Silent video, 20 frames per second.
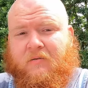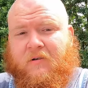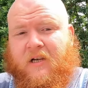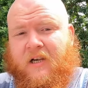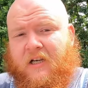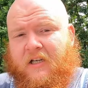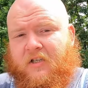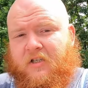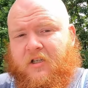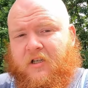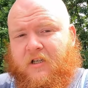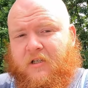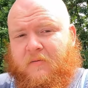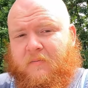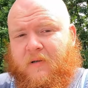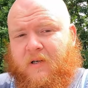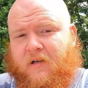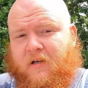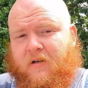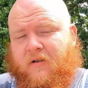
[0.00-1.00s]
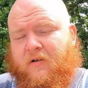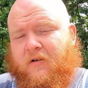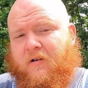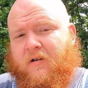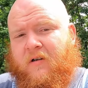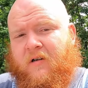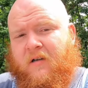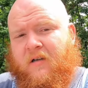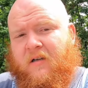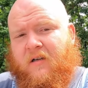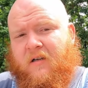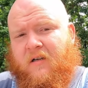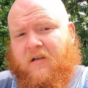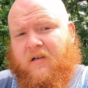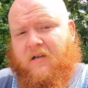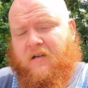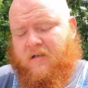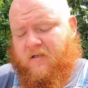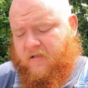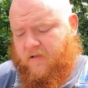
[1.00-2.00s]
location as my other
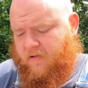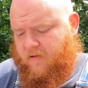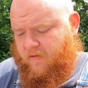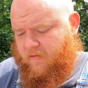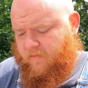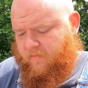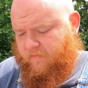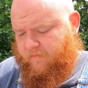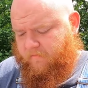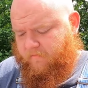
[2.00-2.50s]
uh,